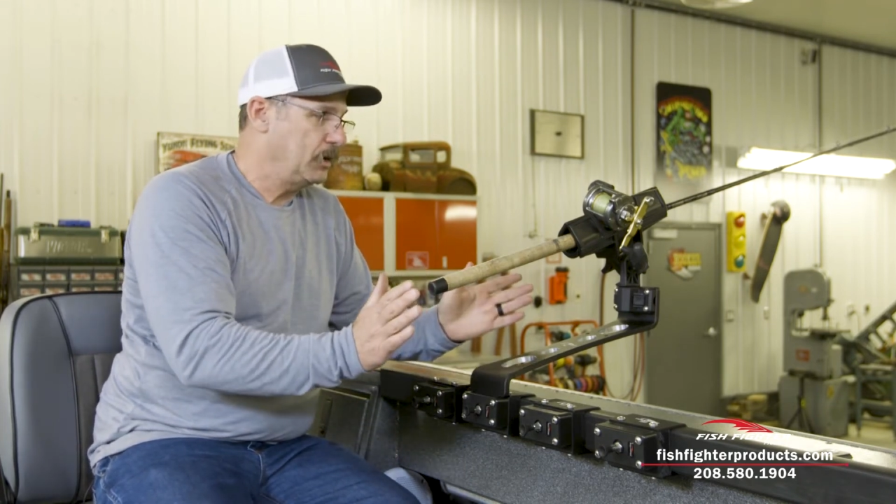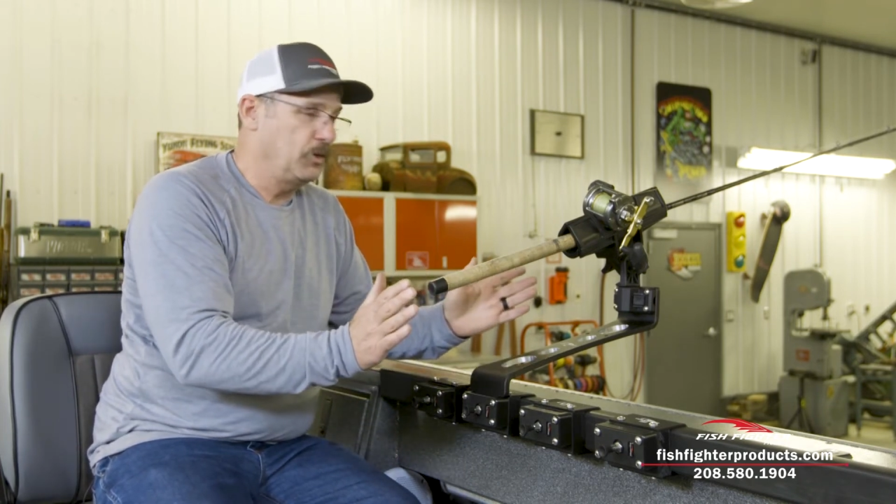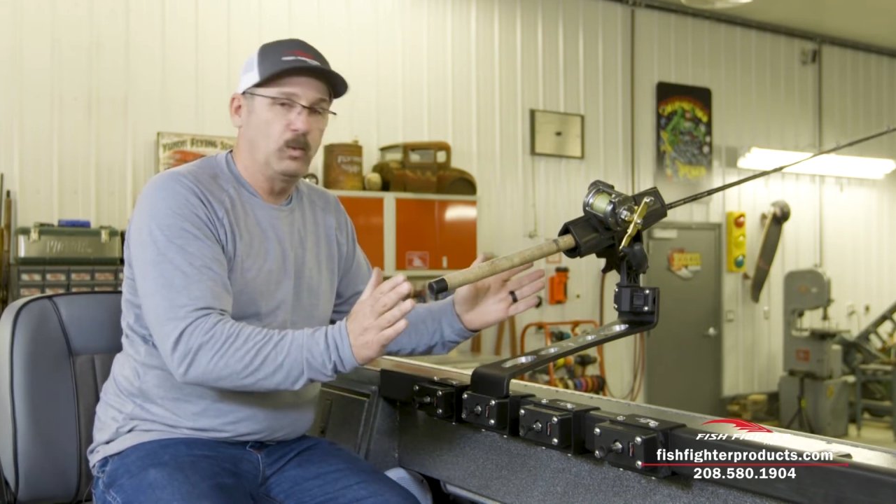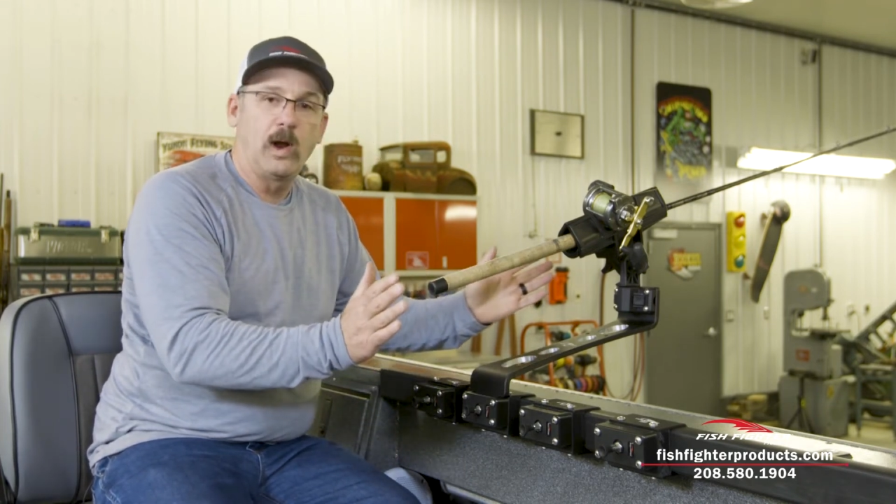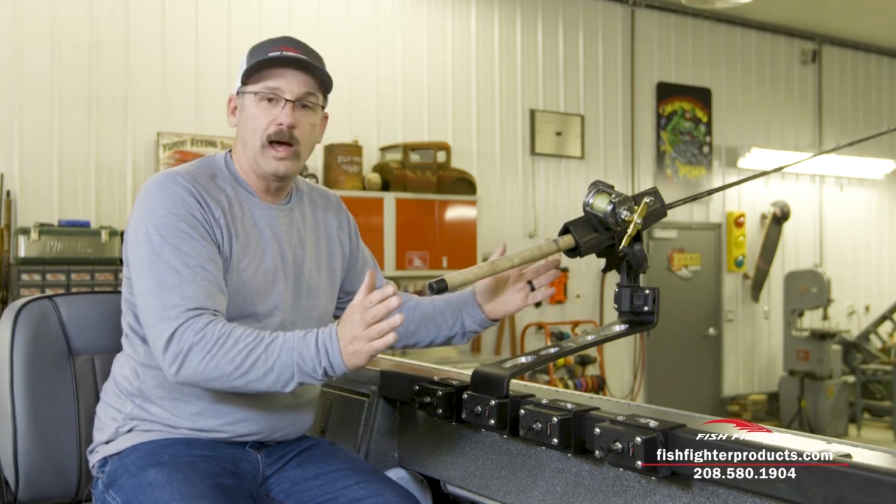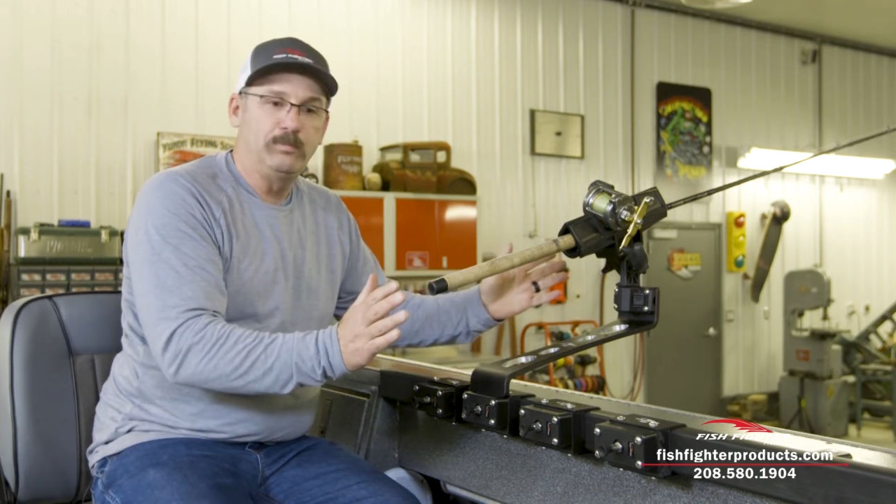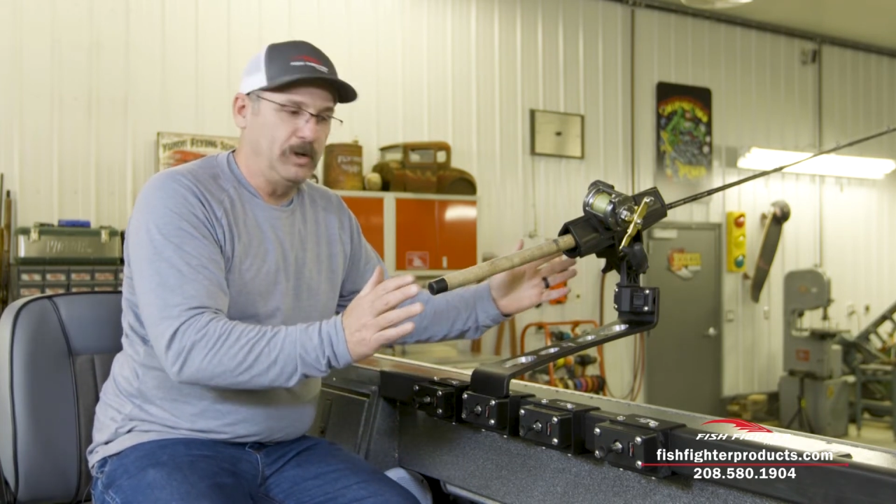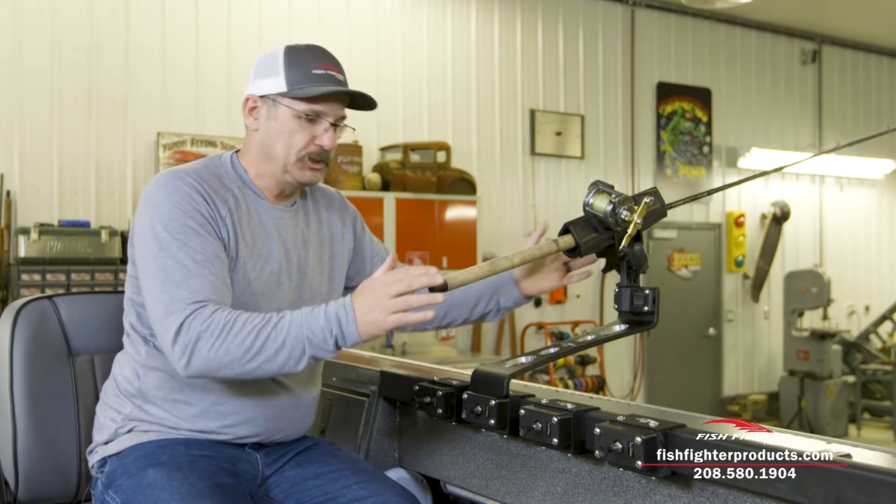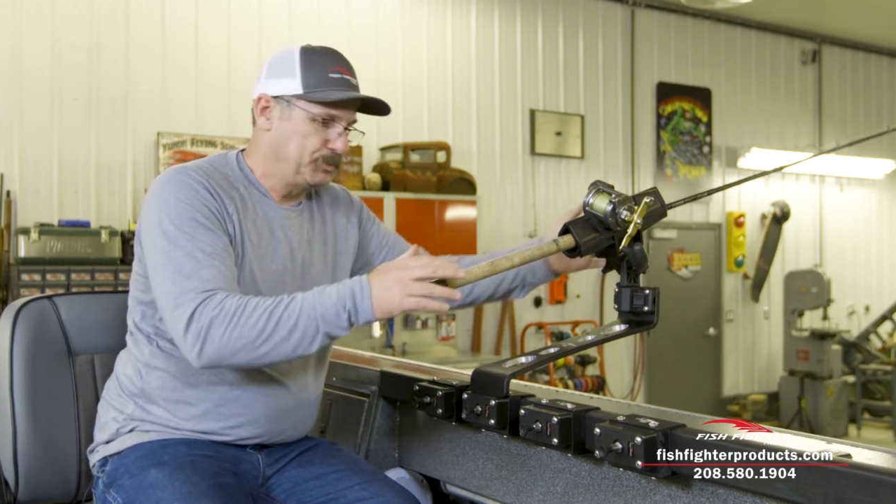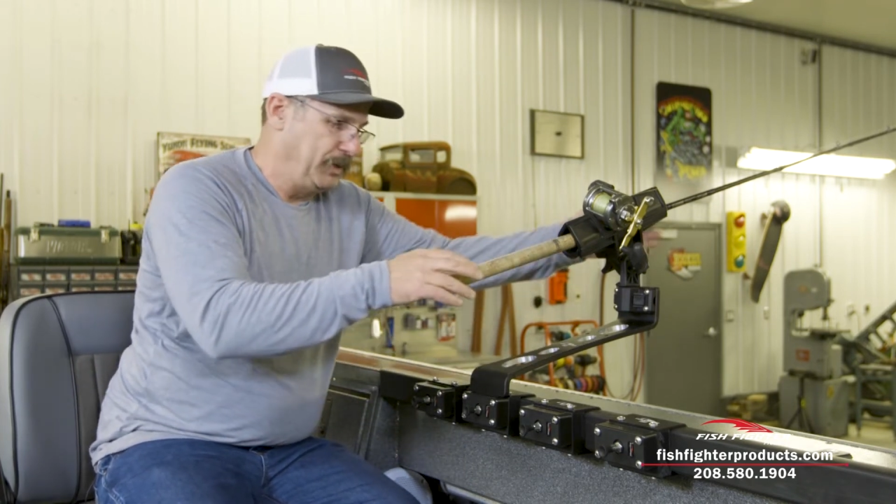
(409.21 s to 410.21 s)
of the rod
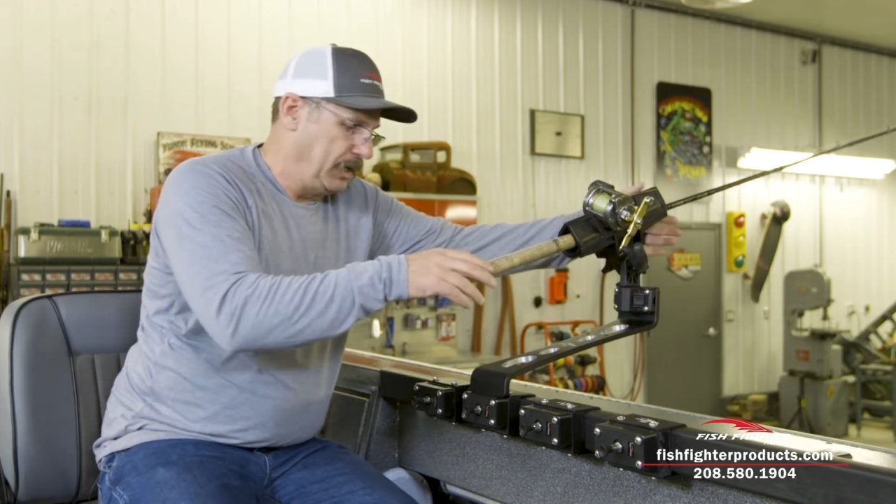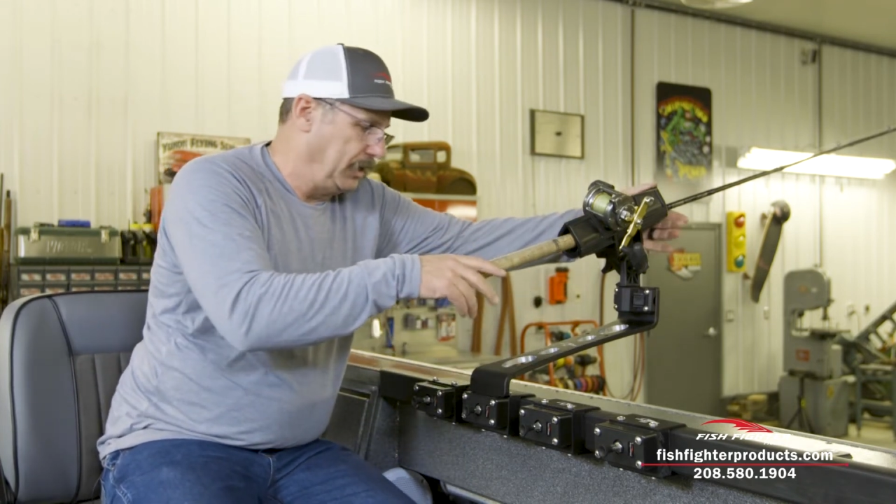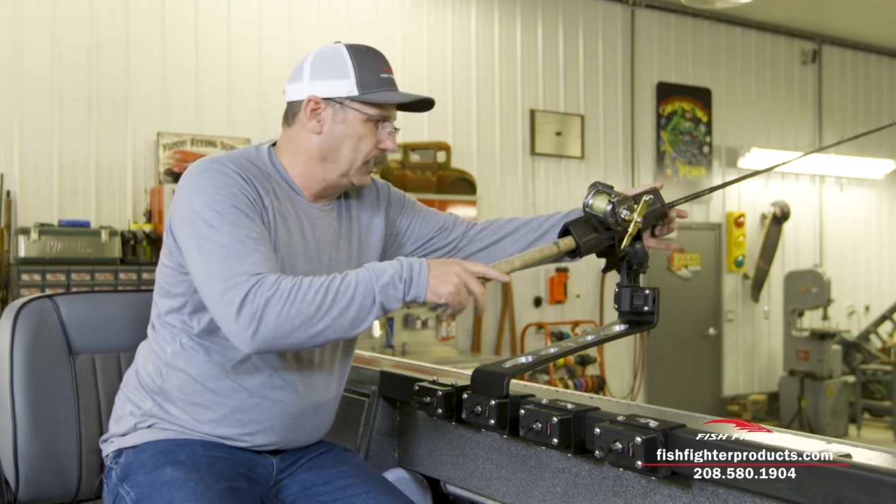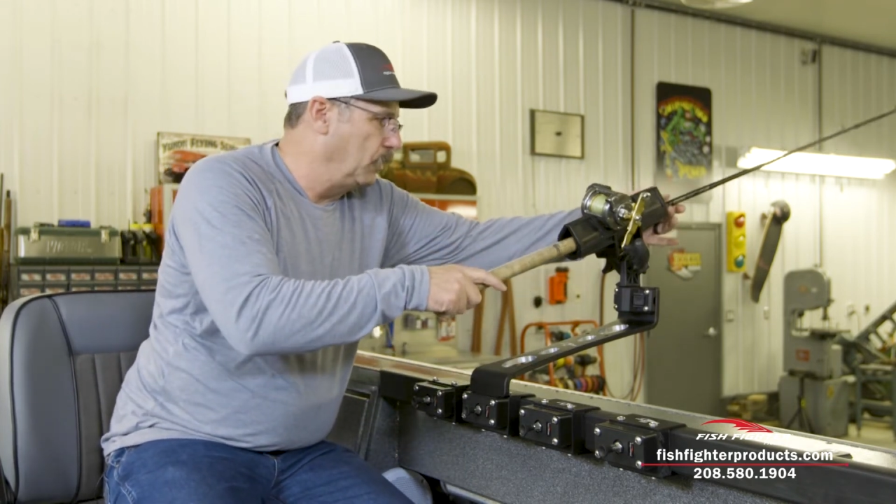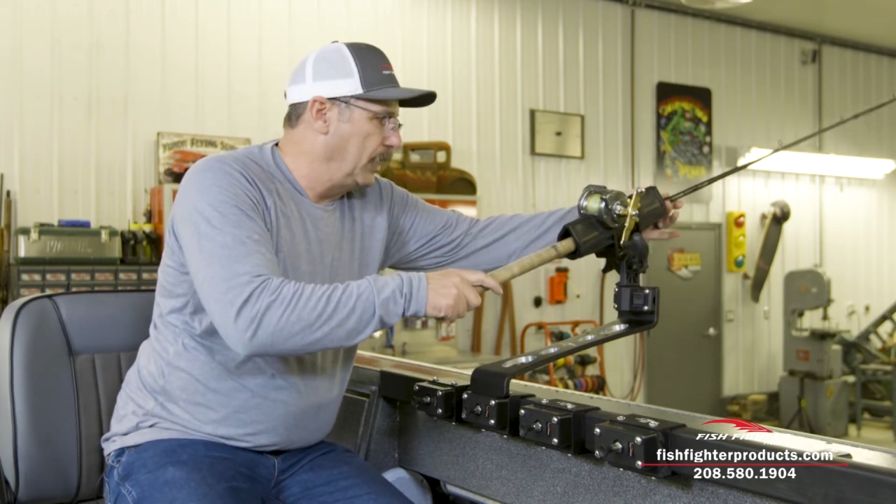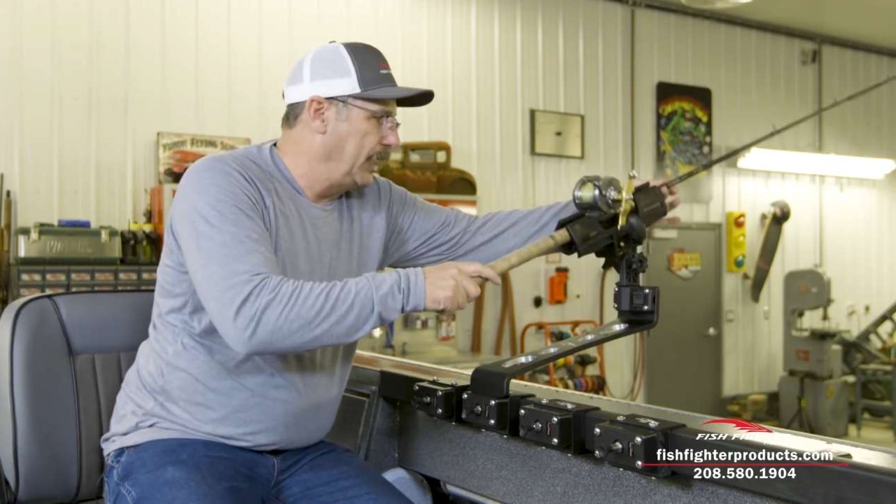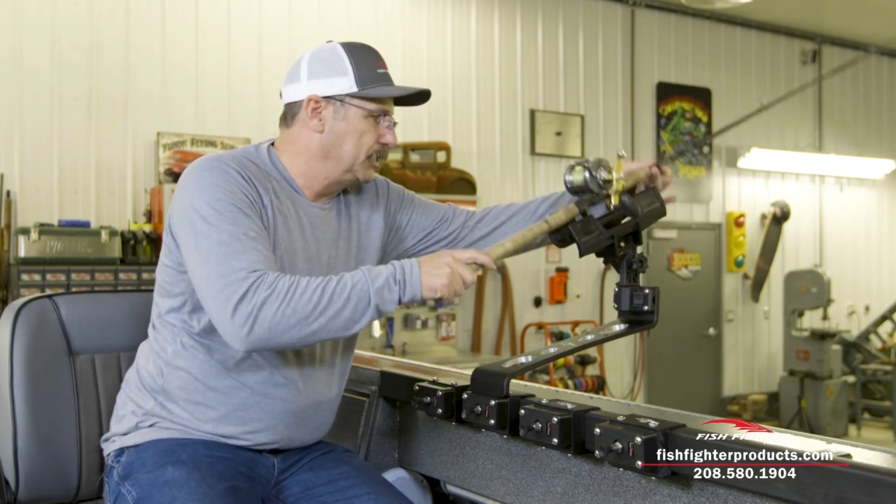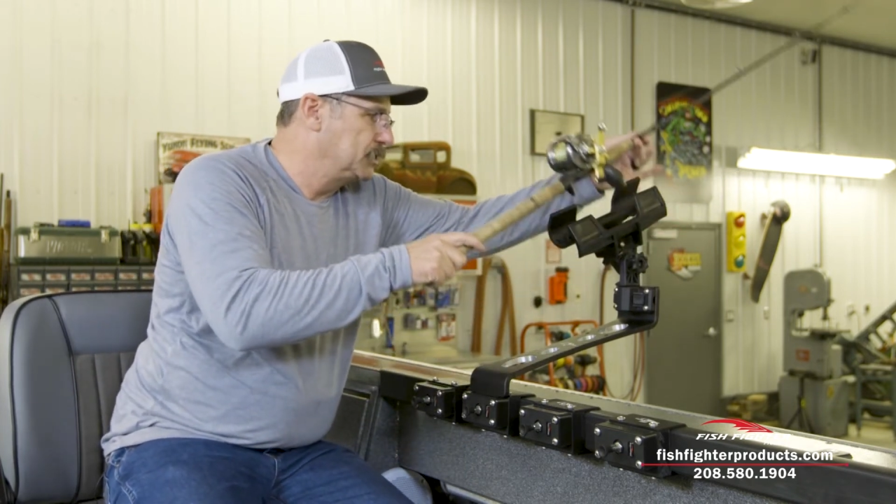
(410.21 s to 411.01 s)
butts being in the way.